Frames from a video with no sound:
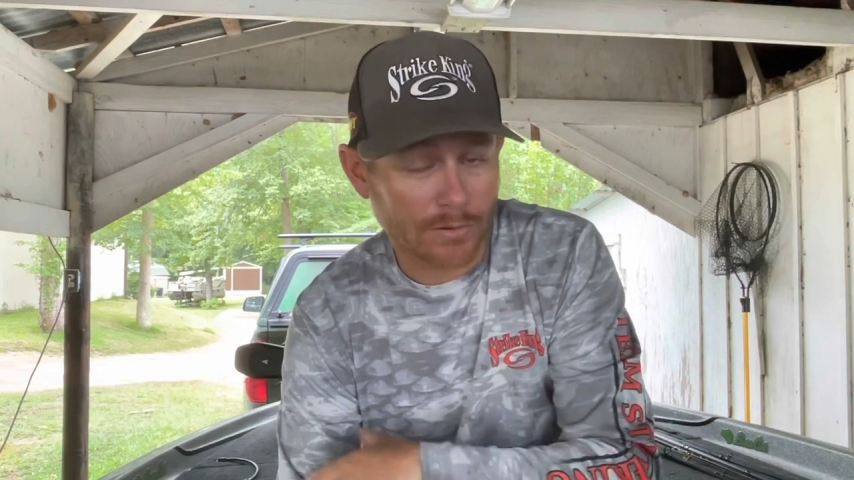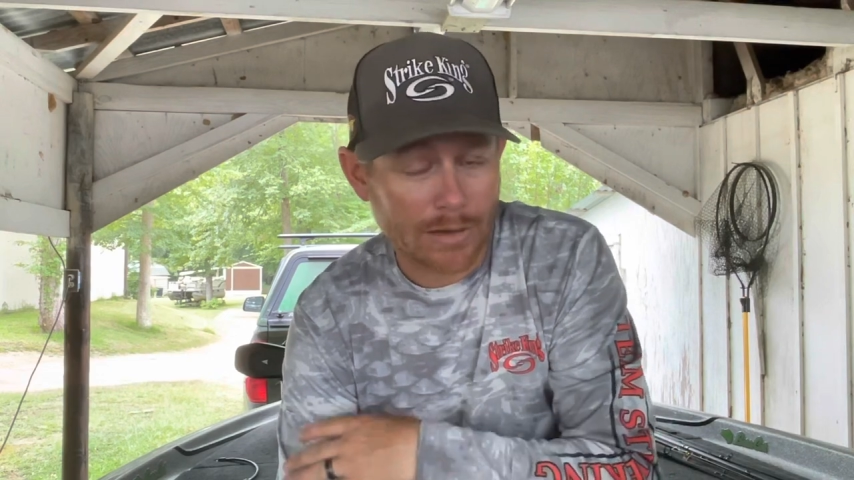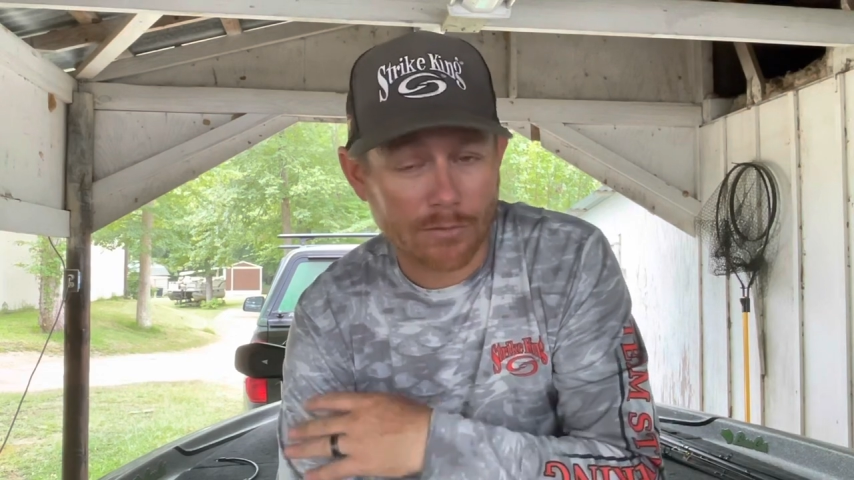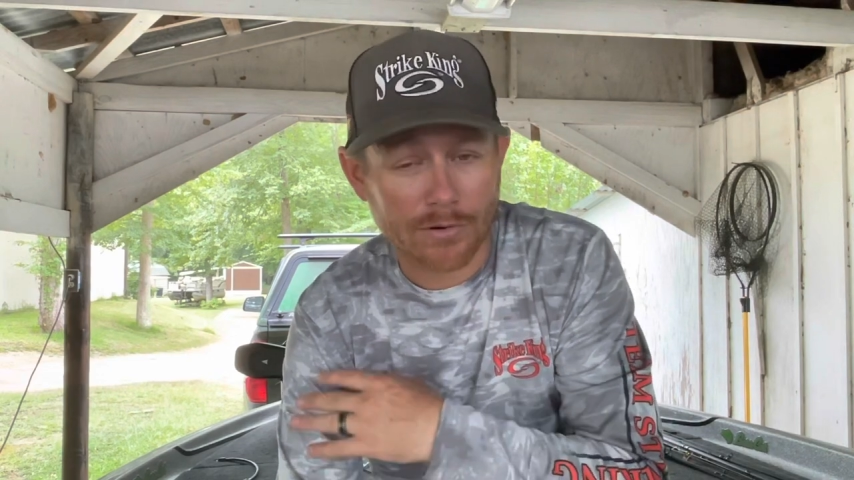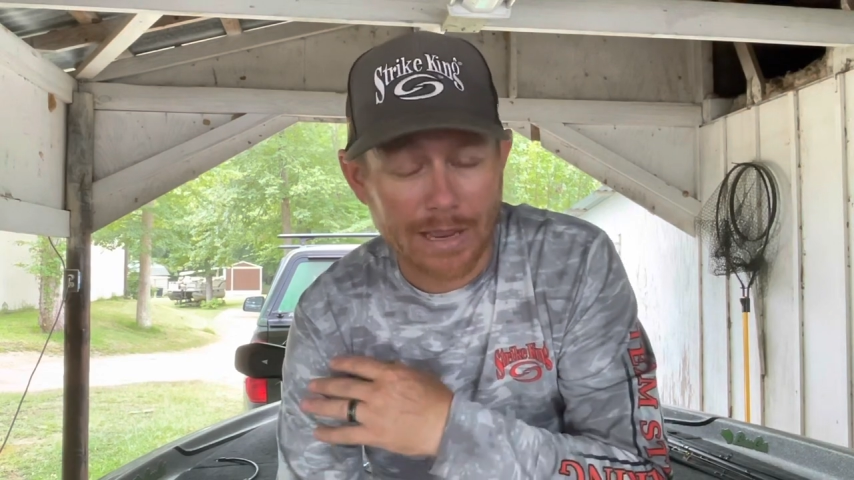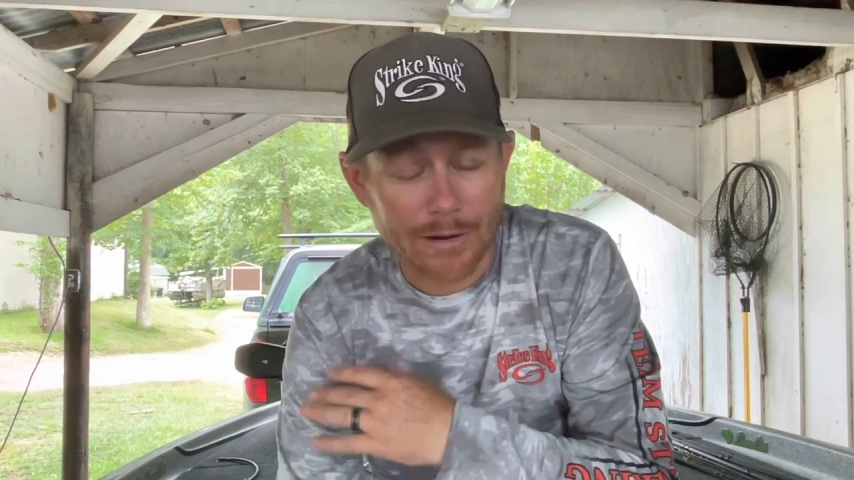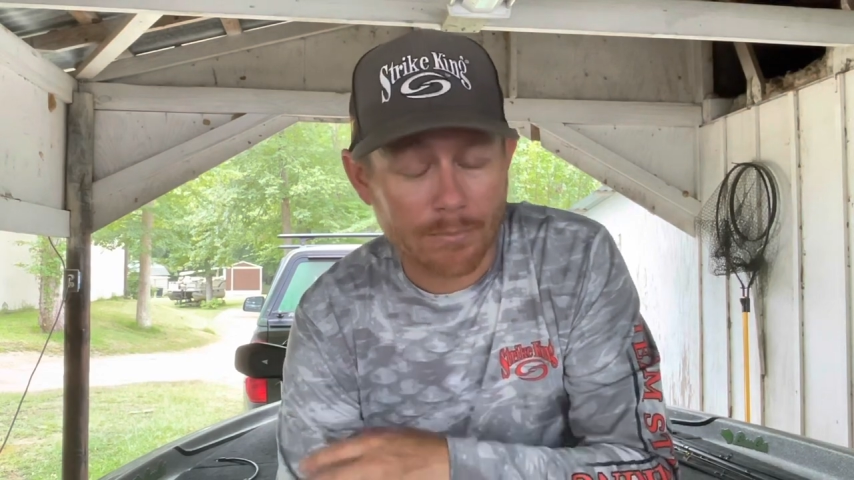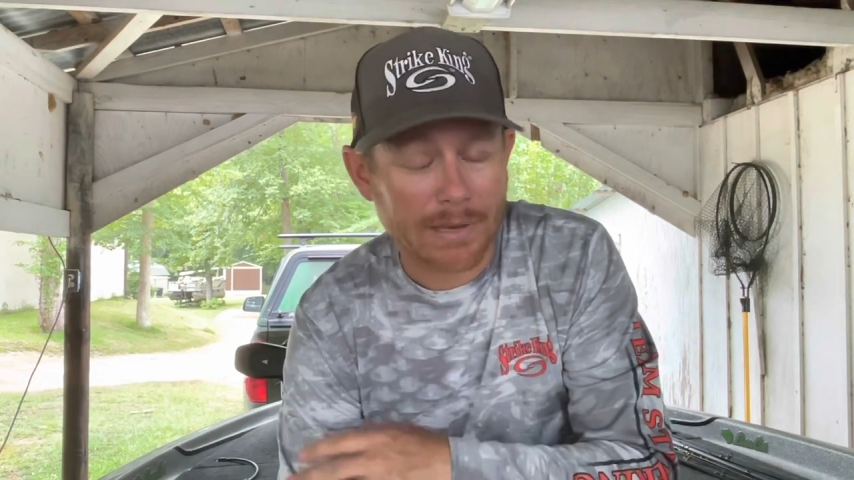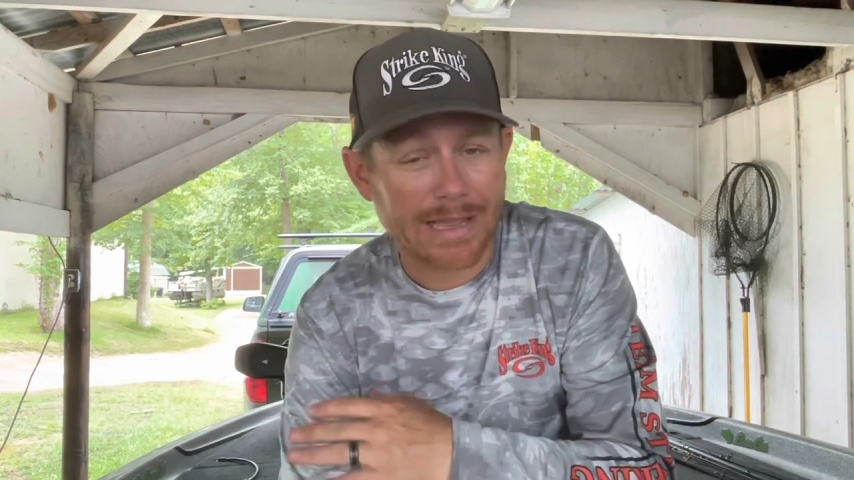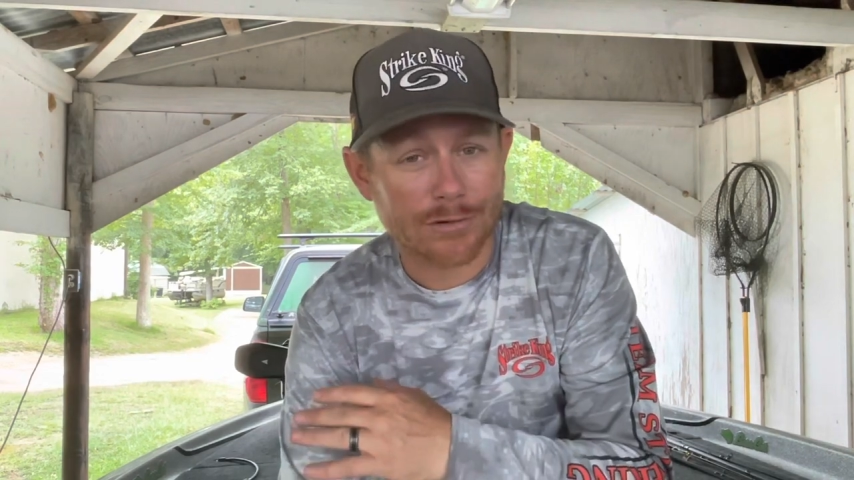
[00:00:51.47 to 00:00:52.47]
that would help
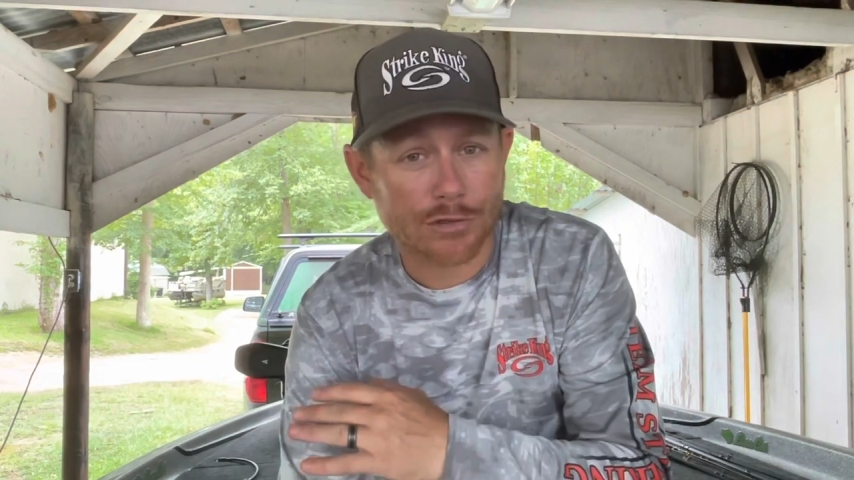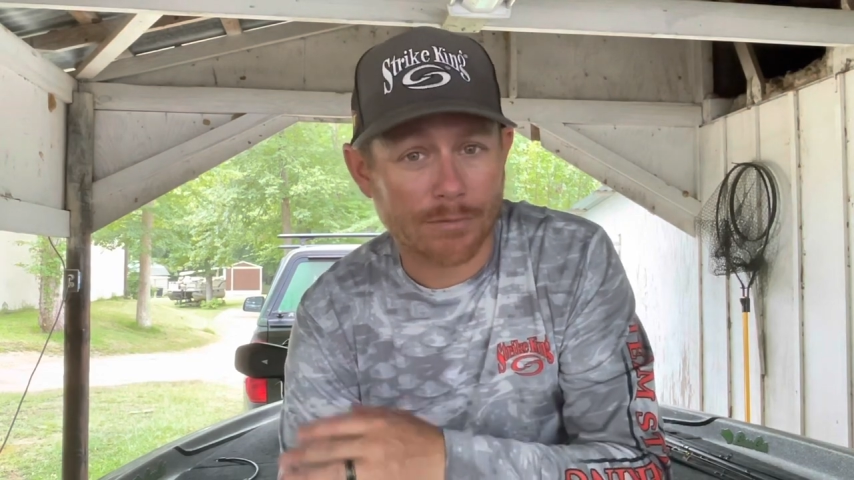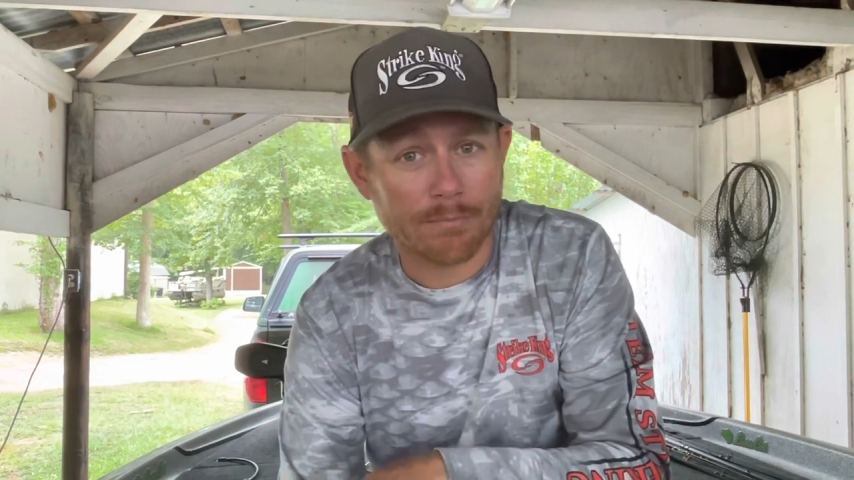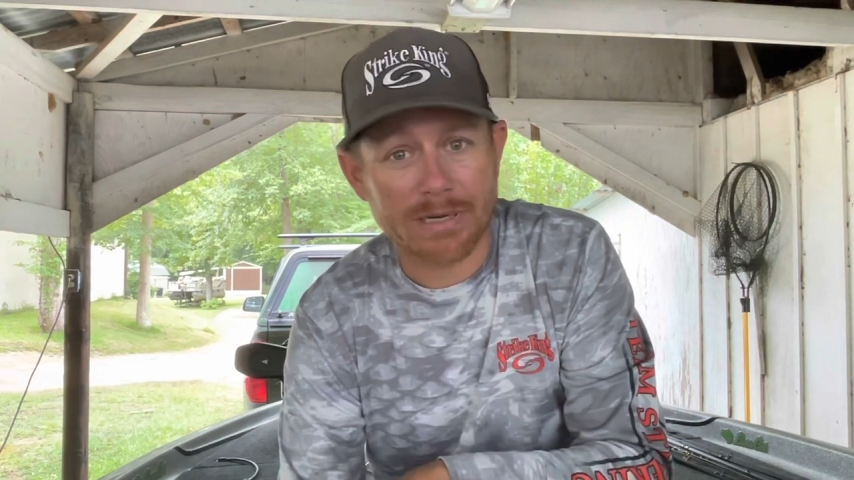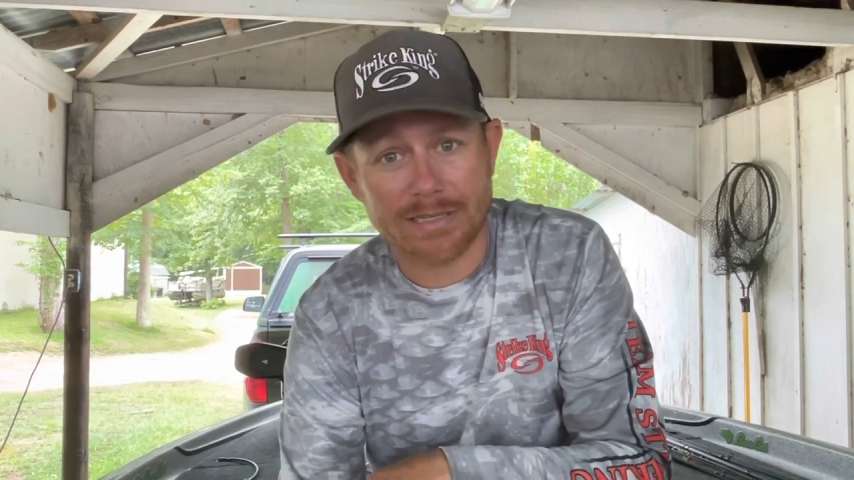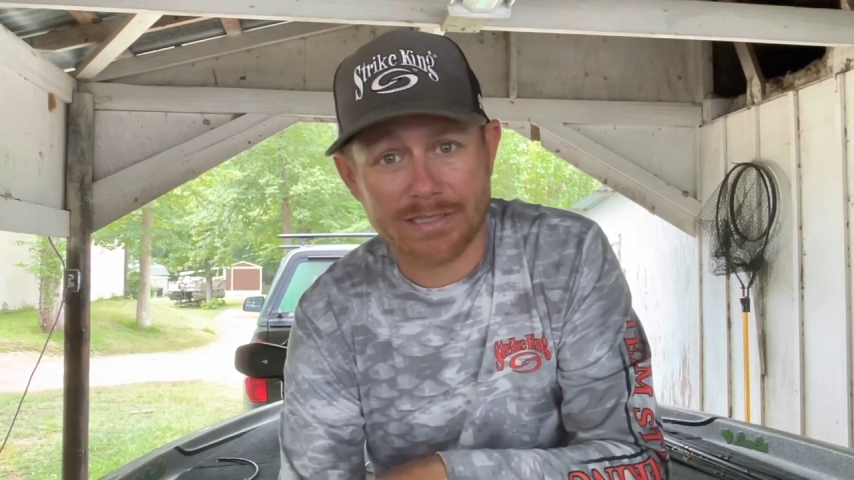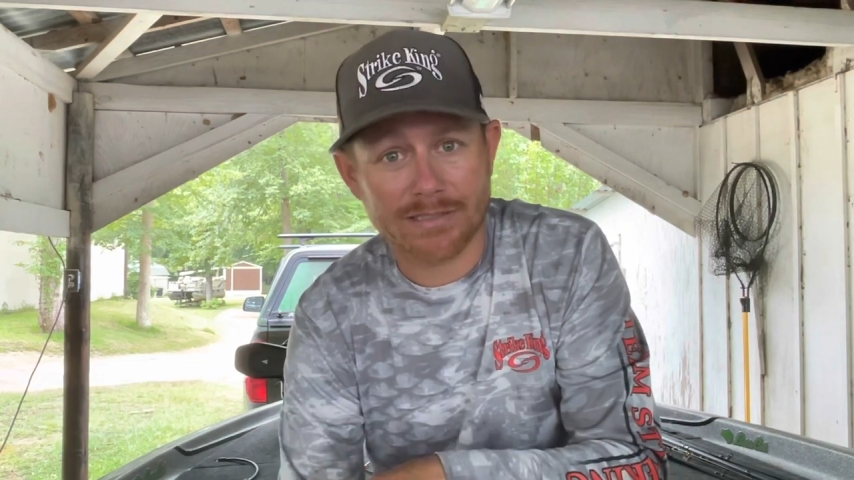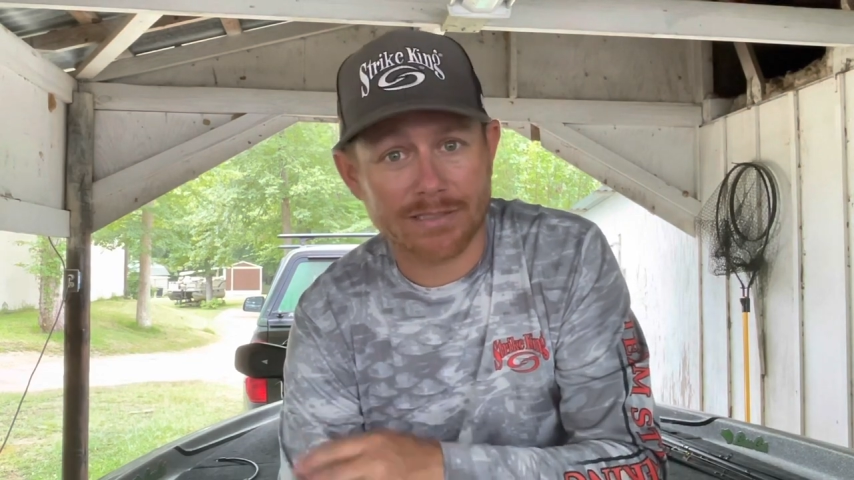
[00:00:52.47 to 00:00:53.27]
me out tremendously.